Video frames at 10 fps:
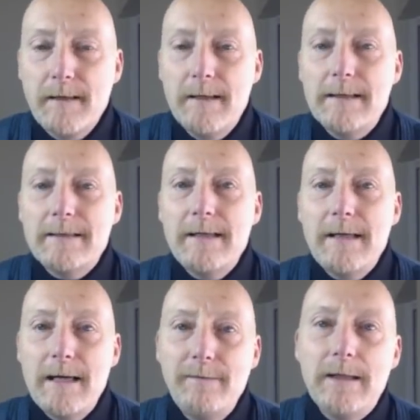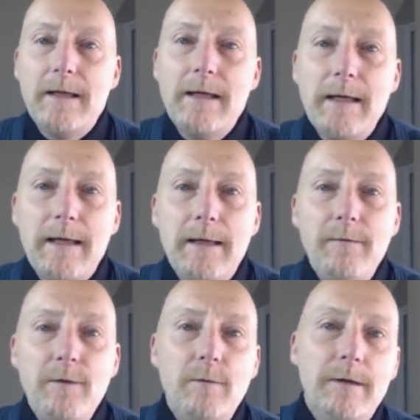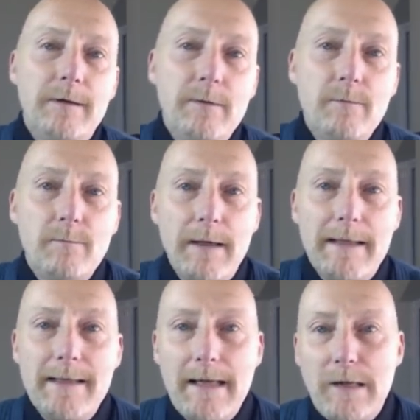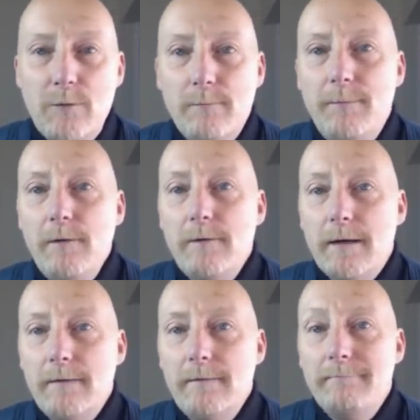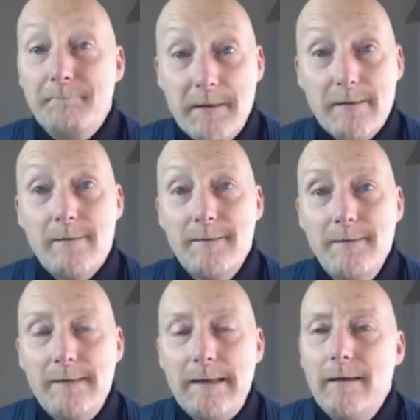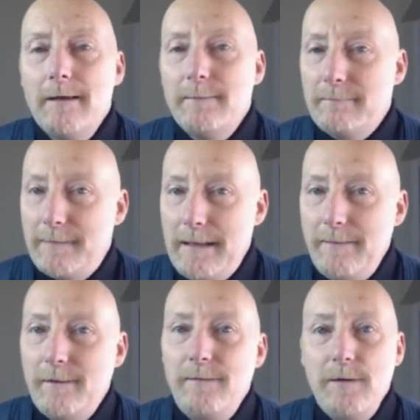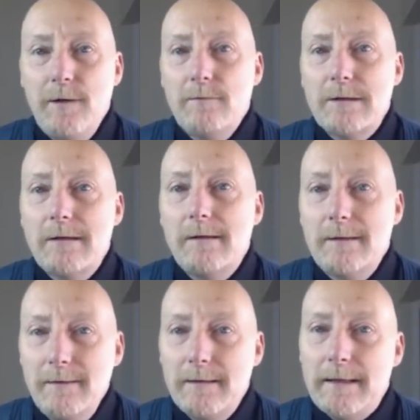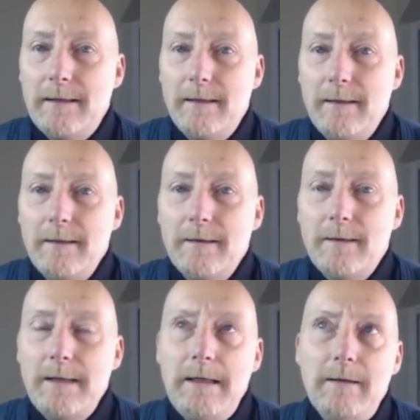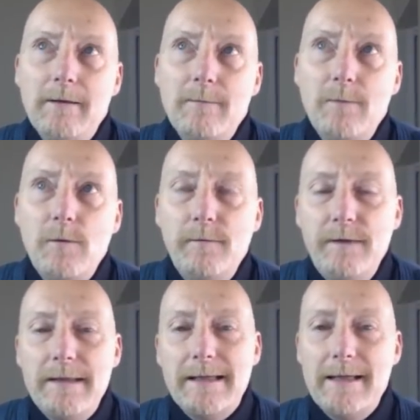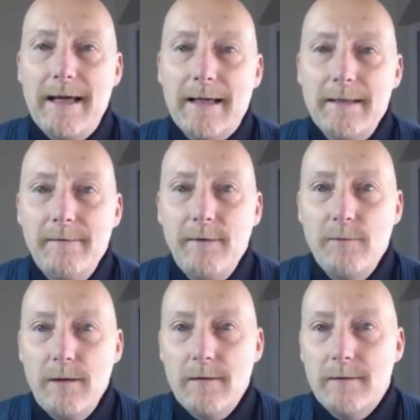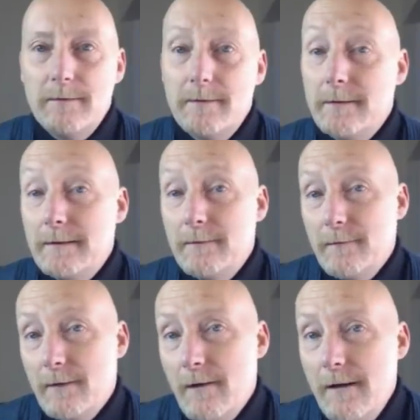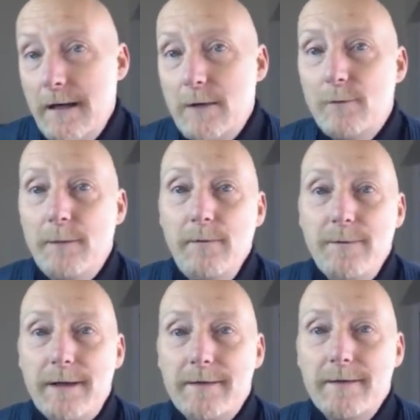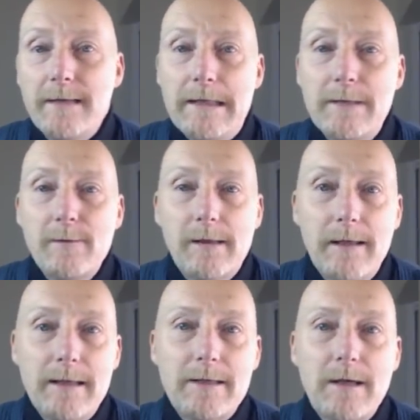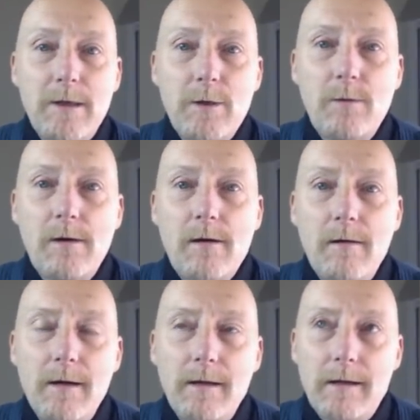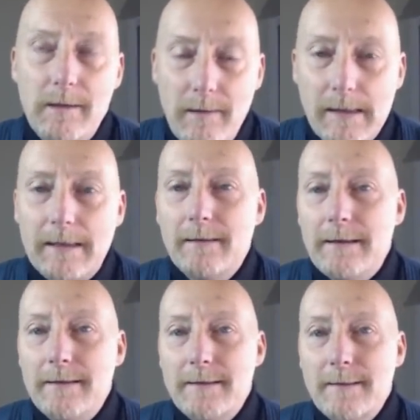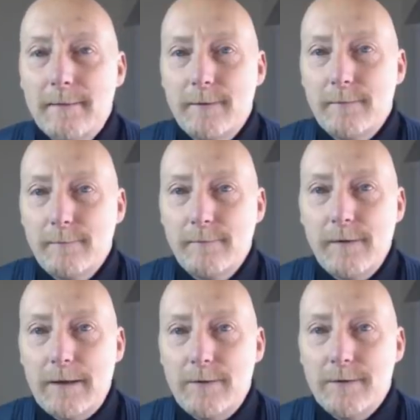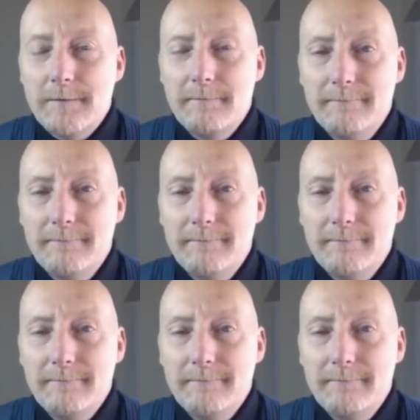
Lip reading: So there you have it. If you want to maintain your bone health, start early. But even if you don't start early, the more physically active you are, the higher your bone density, so the less you are likely to suffer from fractures.